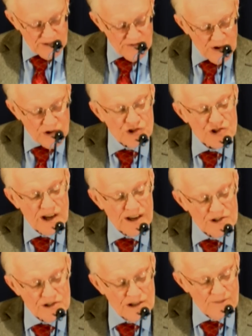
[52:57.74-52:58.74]
verse
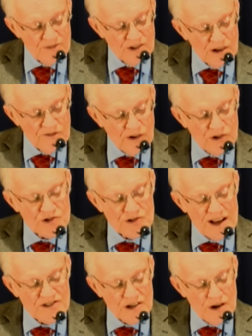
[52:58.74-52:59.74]
6, 1
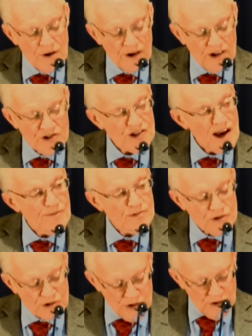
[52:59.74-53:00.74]
Thessalonians
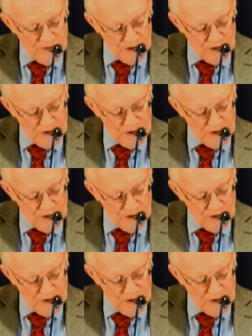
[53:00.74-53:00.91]
chapter 2,